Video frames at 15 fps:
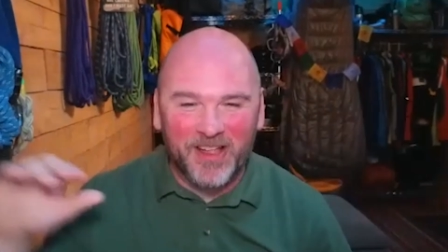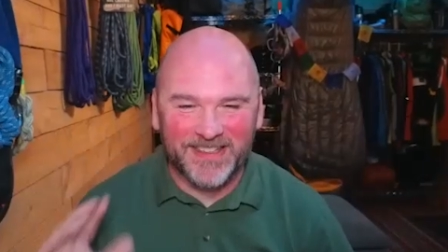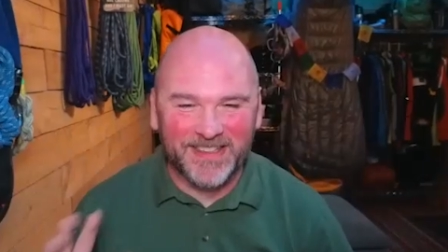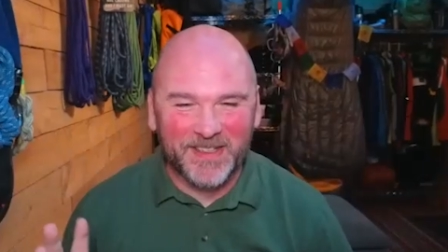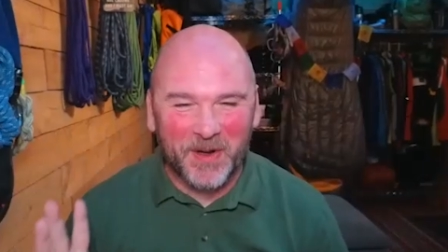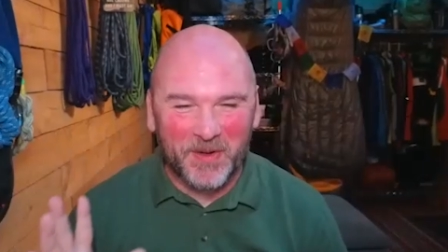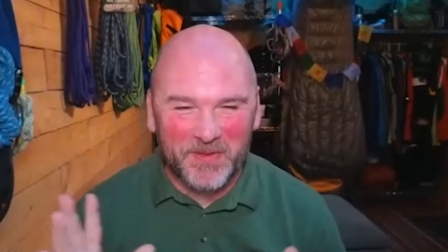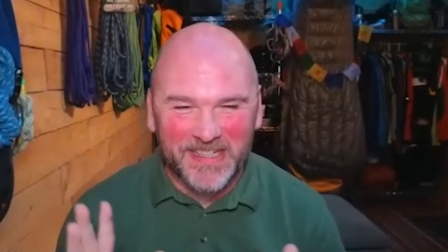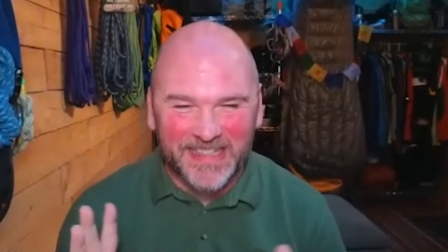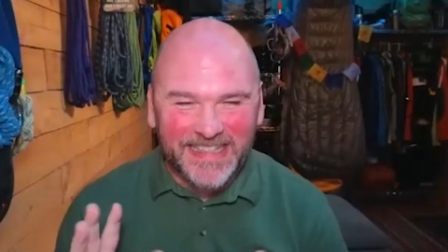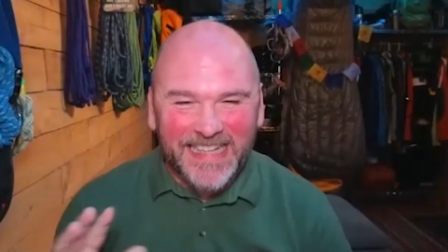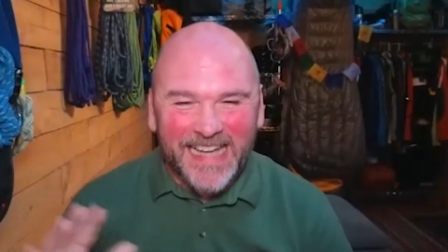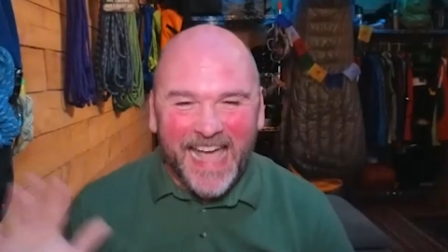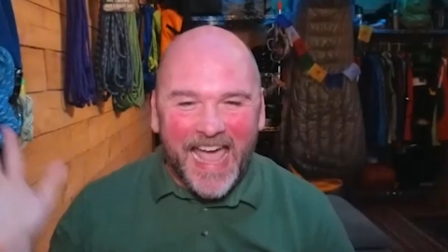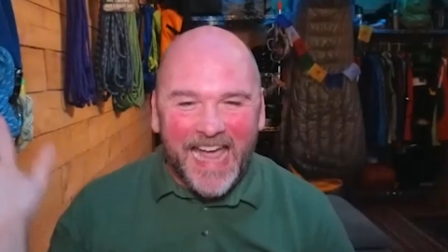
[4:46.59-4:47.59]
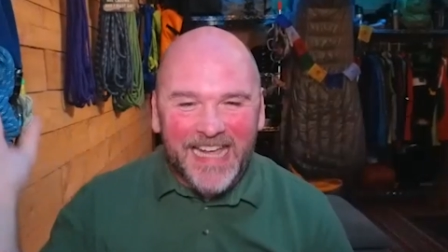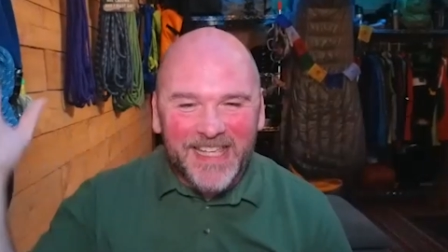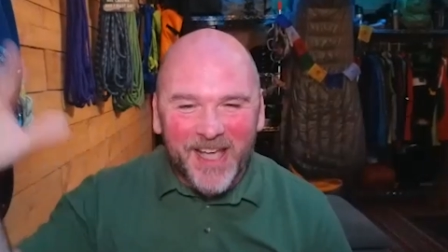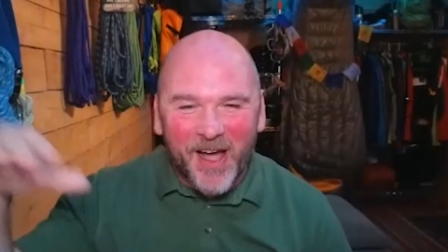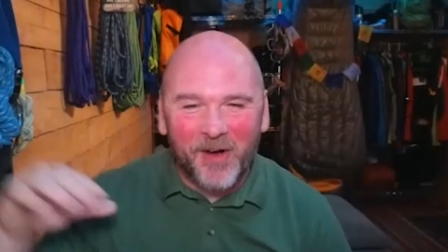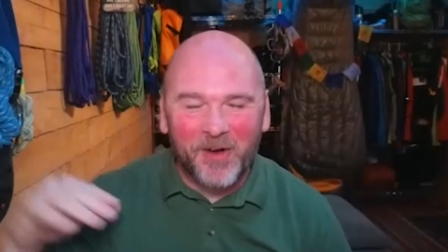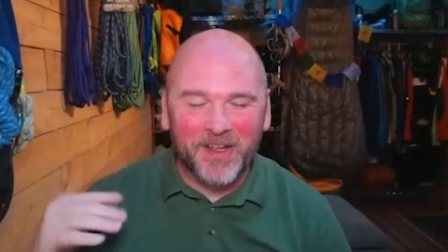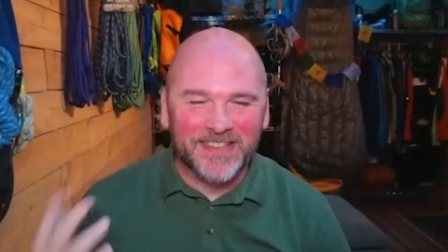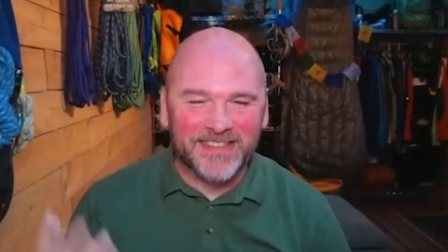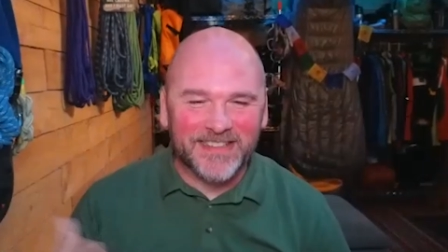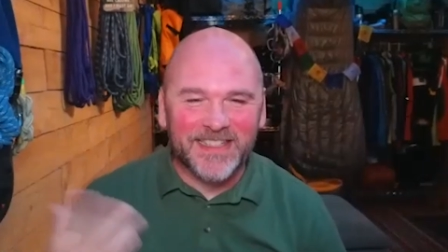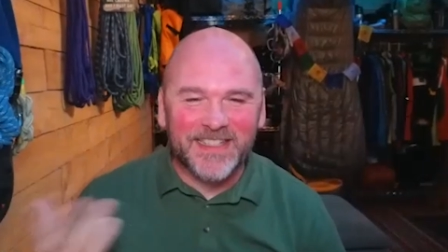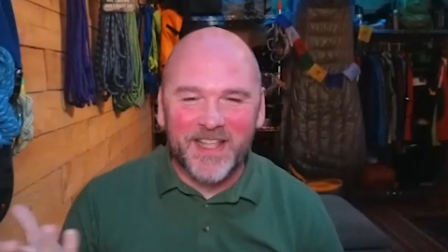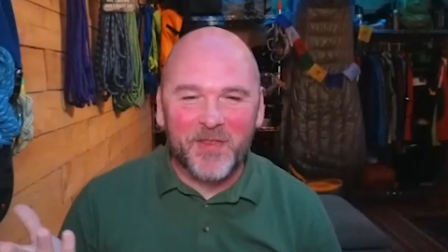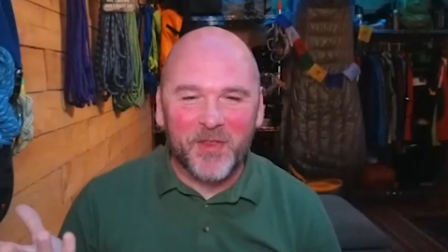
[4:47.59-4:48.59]
No, hey y'all. It's
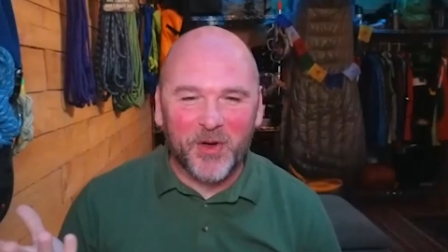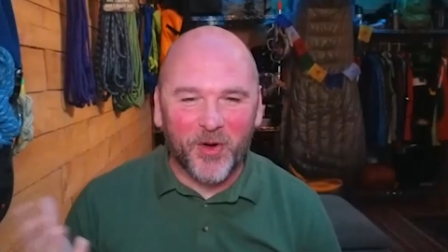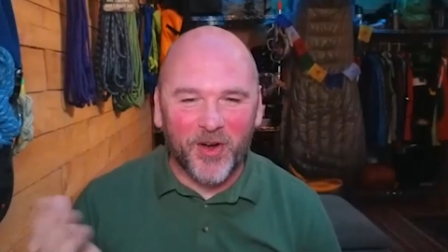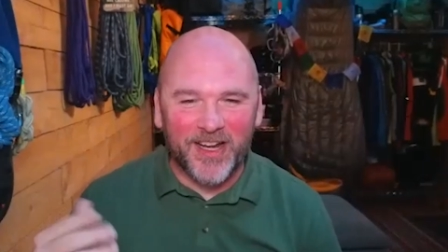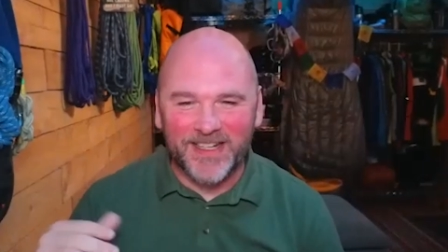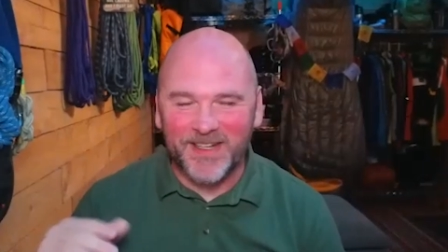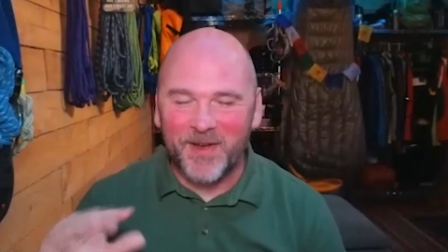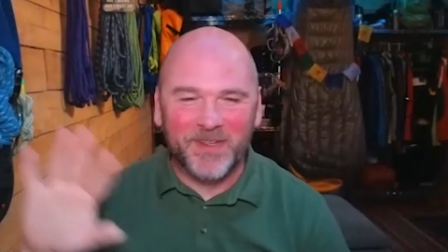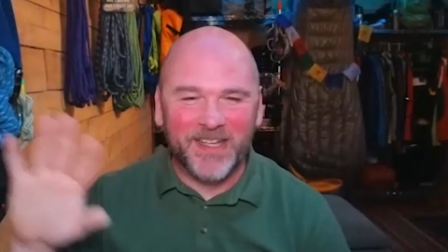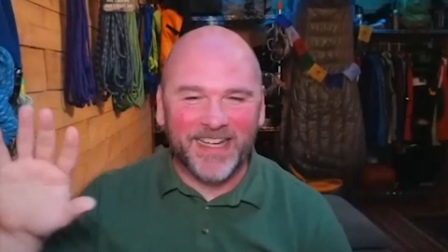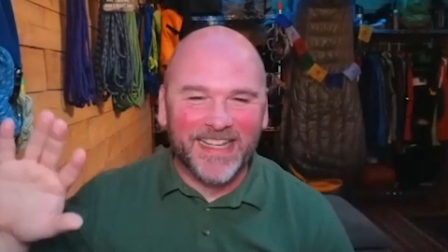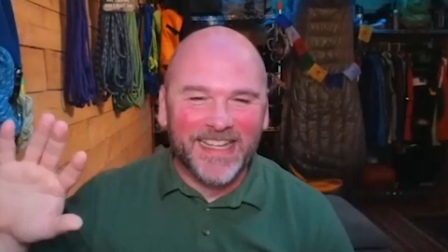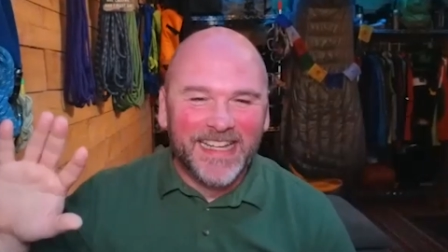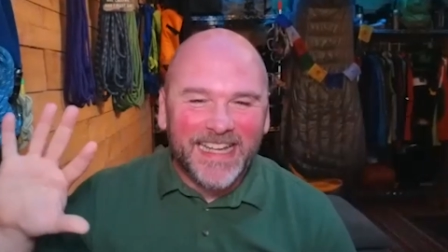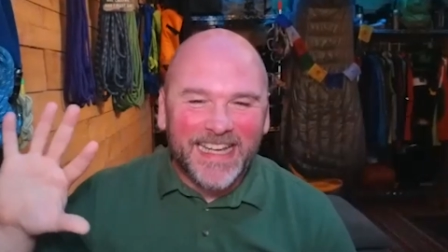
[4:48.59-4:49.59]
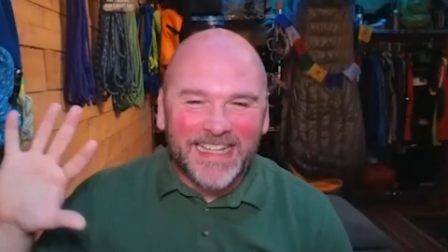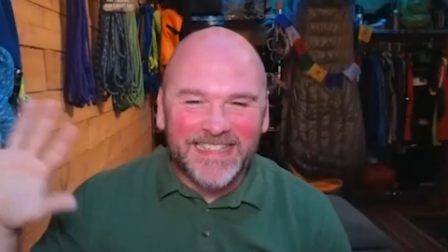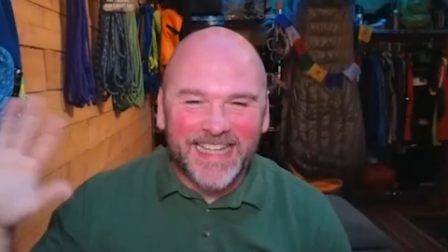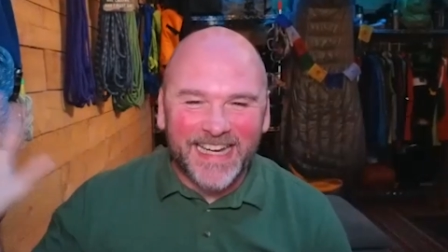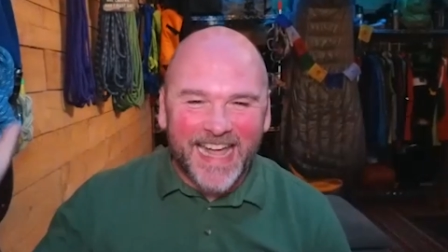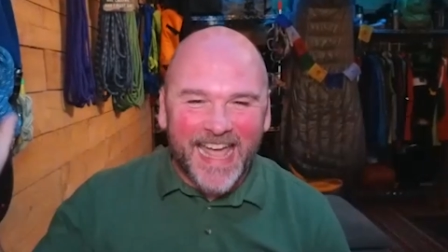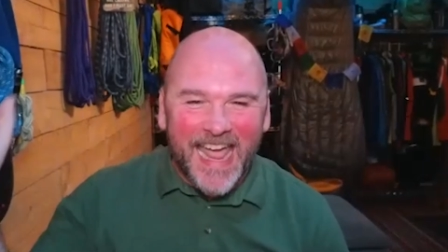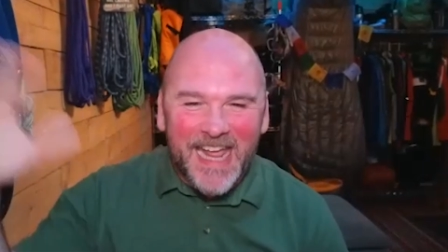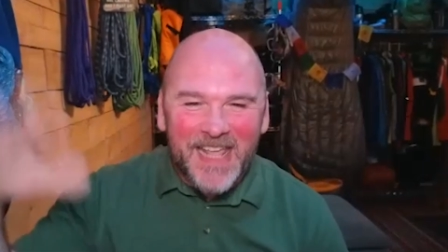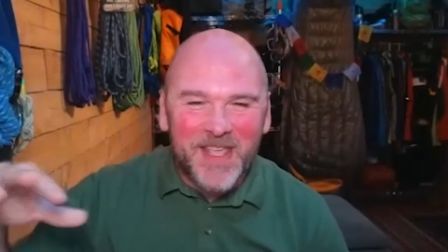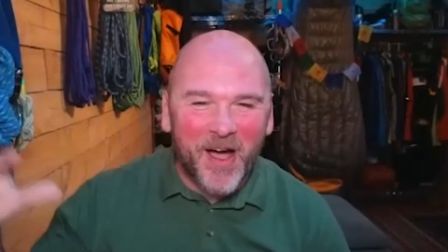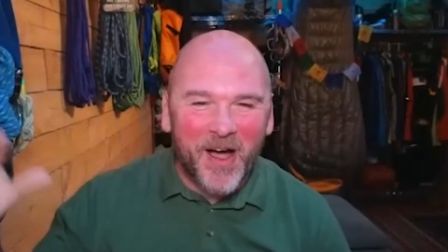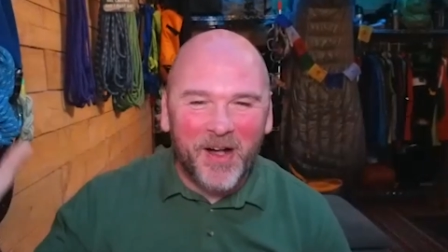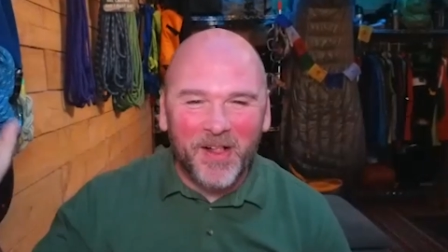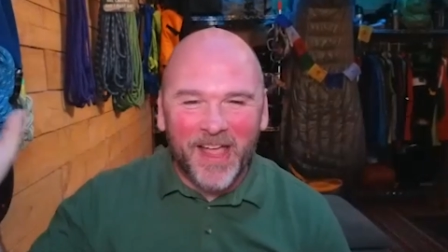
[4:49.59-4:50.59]
in the Greek. No, I'm kidding. He's like, hey
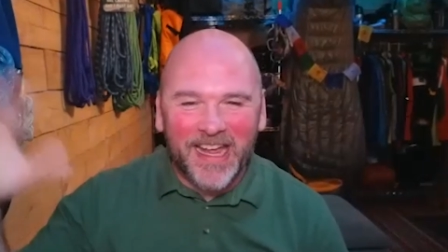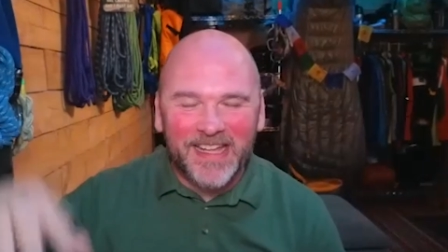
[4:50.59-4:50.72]
y'all,